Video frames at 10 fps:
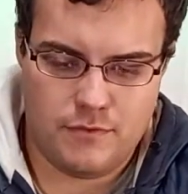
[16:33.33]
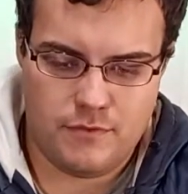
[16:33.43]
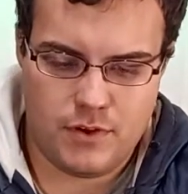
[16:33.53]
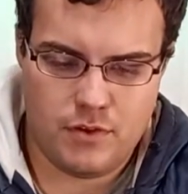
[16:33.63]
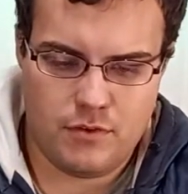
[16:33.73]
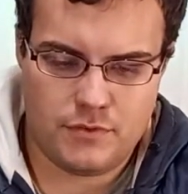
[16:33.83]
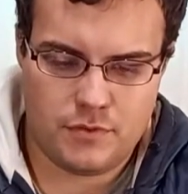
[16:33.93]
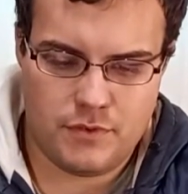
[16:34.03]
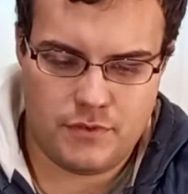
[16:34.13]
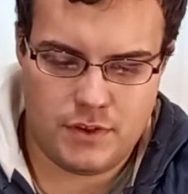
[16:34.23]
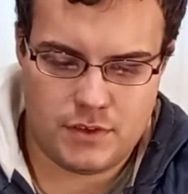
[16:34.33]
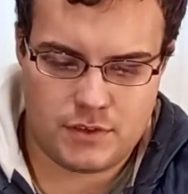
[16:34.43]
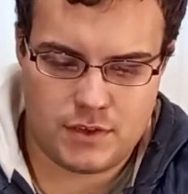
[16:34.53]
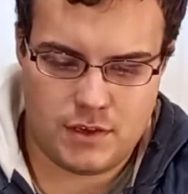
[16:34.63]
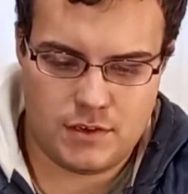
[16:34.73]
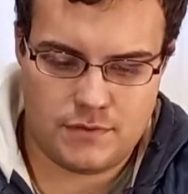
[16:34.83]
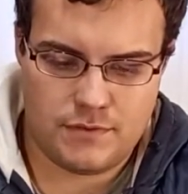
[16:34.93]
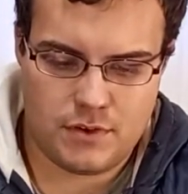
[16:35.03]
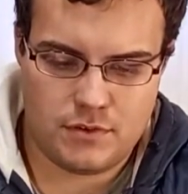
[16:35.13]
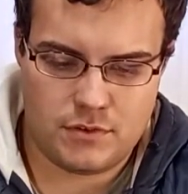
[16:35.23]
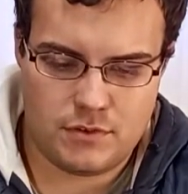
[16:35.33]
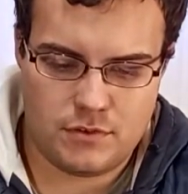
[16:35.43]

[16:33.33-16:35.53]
Very often with these kinds of phones